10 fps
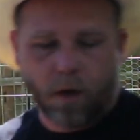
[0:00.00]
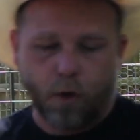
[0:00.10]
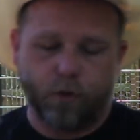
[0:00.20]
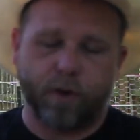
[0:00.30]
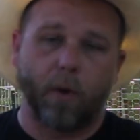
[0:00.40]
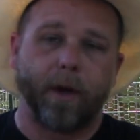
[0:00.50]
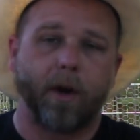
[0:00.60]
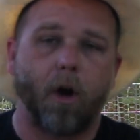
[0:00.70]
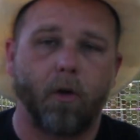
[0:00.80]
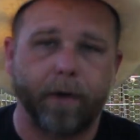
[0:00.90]
So in
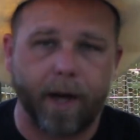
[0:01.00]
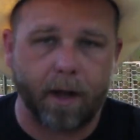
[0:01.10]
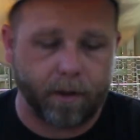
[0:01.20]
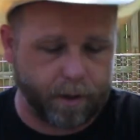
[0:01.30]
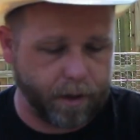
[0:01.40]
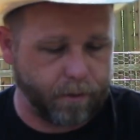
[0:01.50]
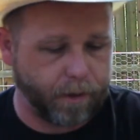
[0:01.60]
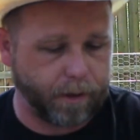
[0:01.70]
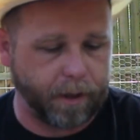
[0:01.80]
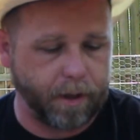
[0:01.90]
all reality,
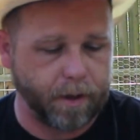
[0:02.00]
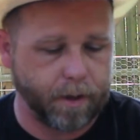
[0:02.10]
really,